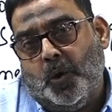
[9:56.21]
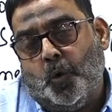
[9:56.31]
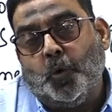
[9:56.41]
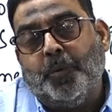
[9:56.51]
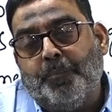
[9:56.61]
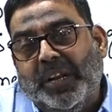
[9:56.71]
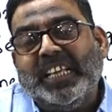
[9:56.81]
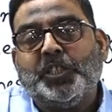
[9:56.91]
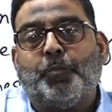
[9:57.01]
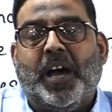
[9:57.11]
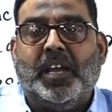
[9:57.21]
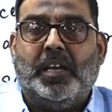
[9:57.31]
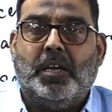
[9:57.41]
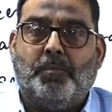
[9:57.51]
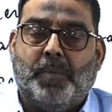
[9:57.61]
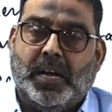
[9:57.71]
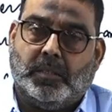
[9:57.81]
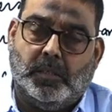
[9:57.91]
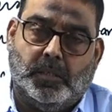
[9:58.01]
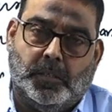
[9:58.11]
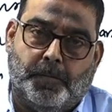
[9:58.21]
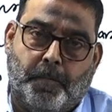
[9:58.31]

would be bridged by Parsons.